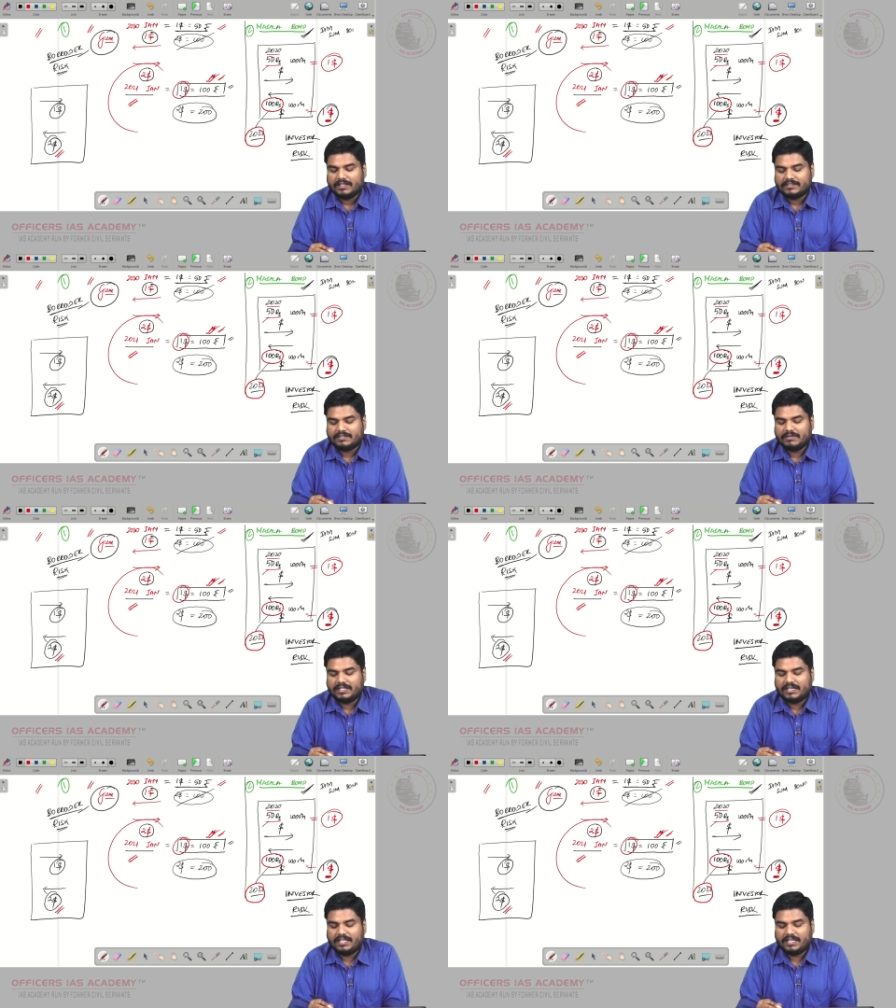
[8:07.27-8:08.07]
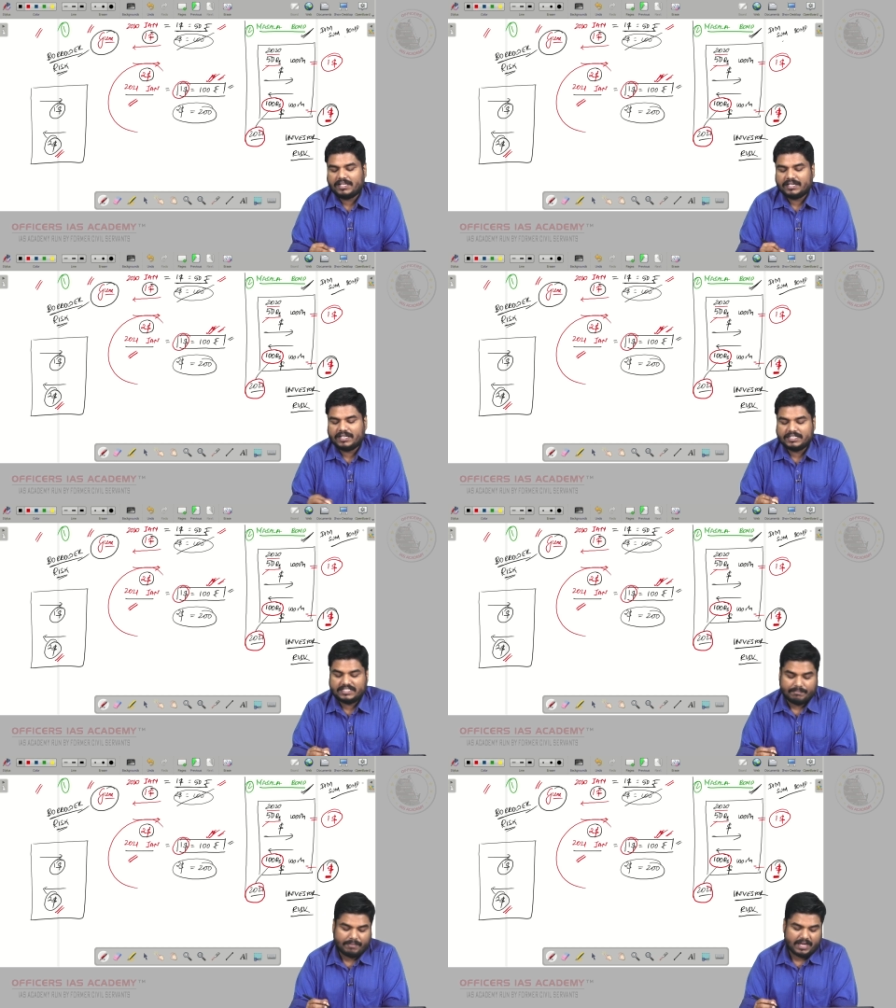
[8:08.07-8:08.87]
Similarly, in
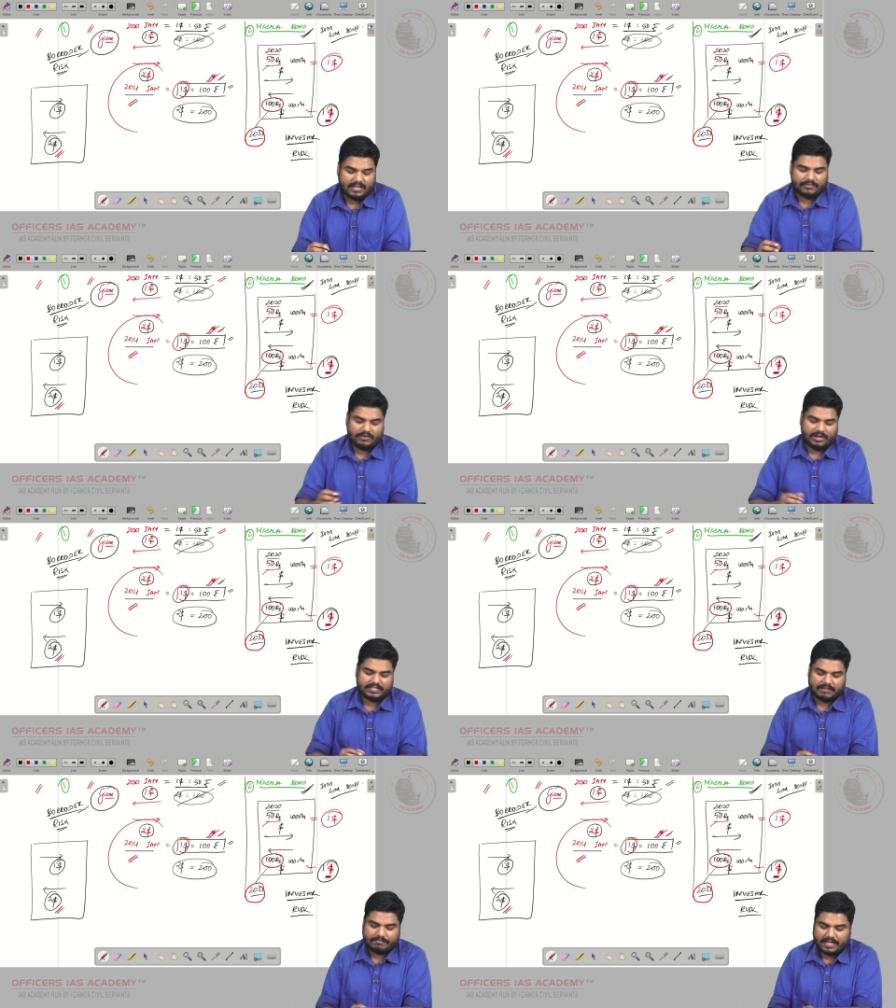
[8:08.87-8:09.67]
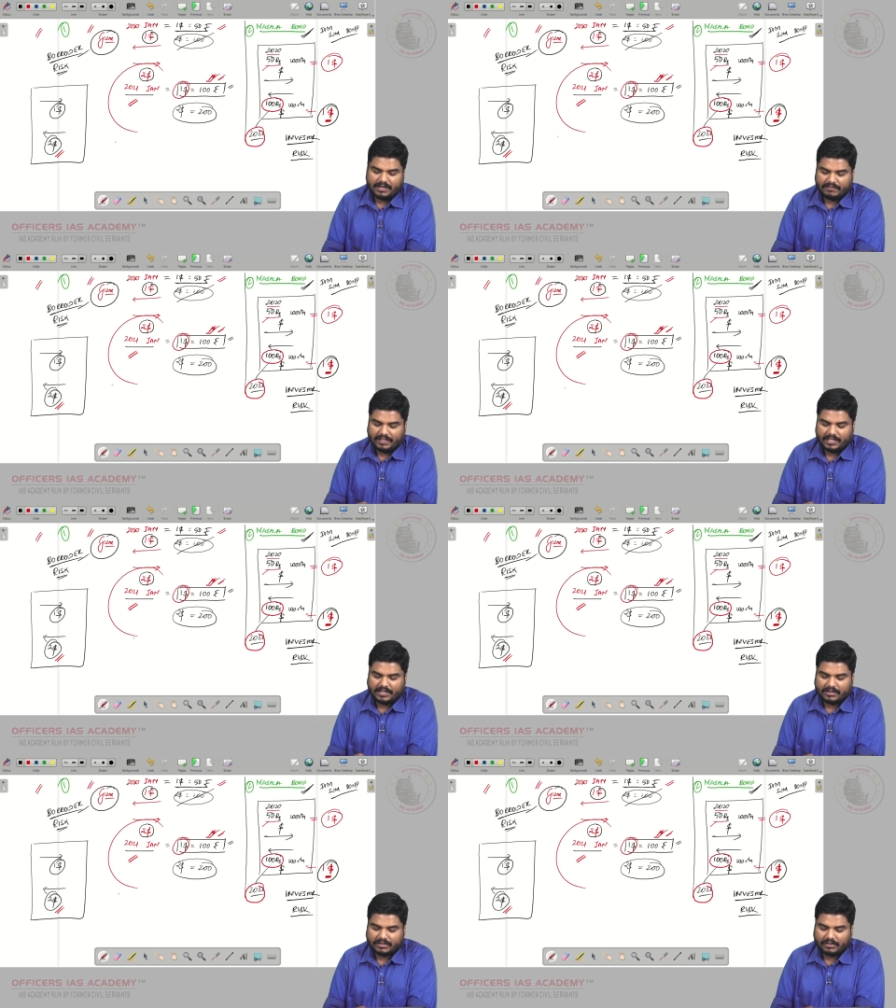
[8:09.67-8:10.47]
Japan, if you go to Japan,
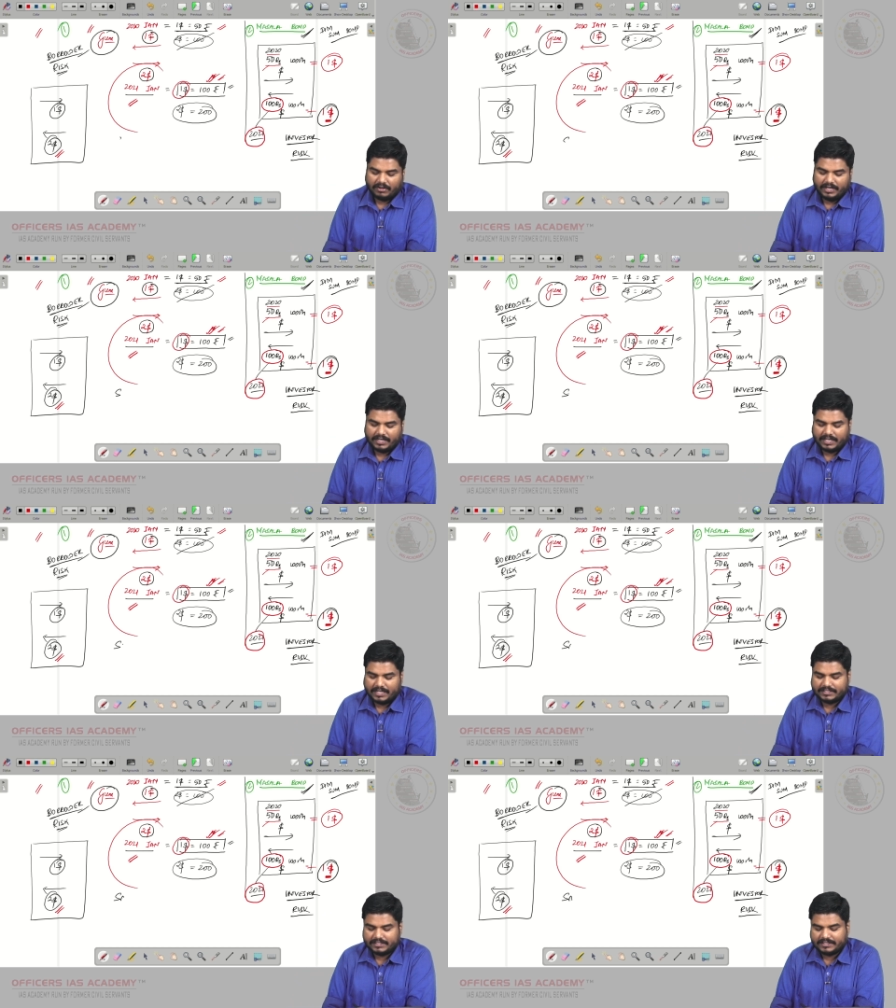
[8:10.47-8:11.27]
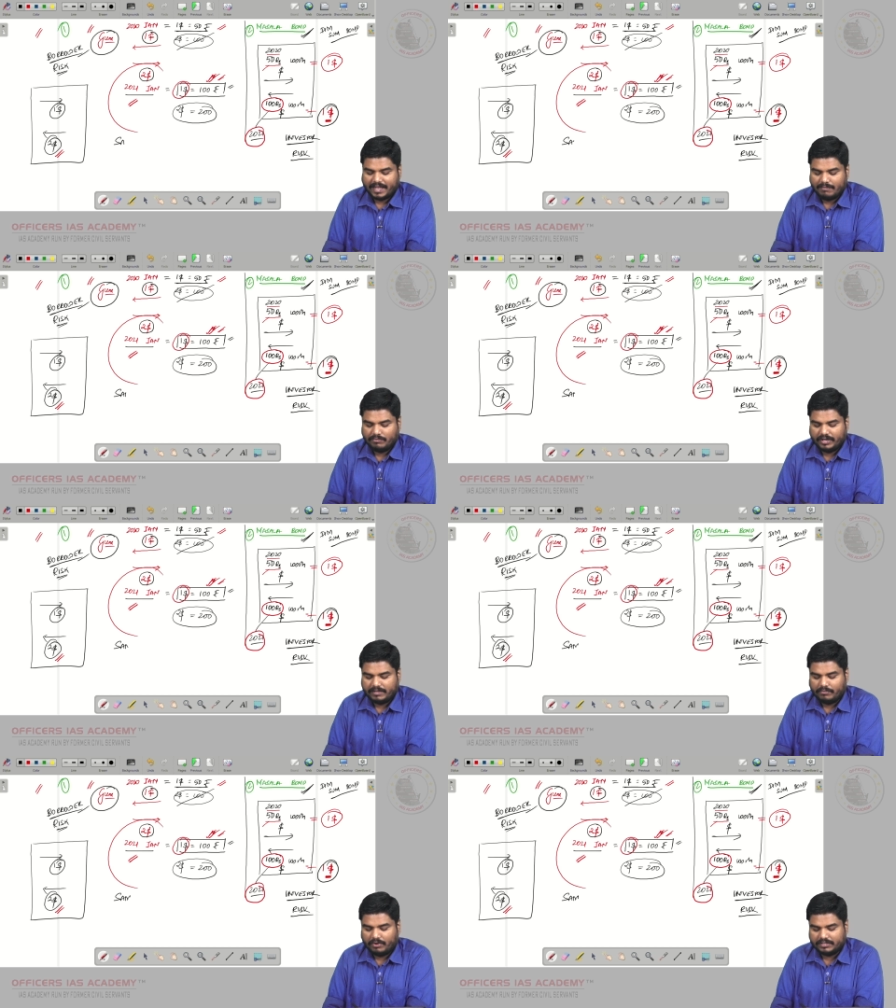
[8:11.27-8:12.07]
they call it as samurai
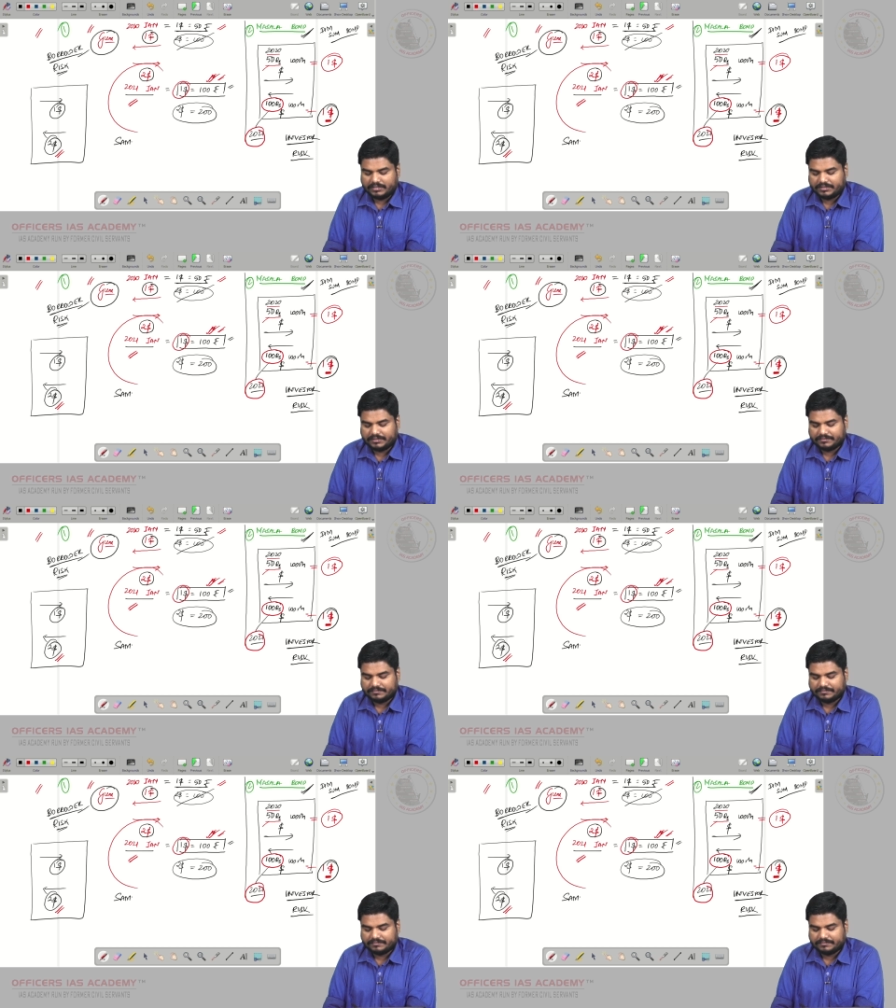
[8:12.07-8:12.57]
bonds.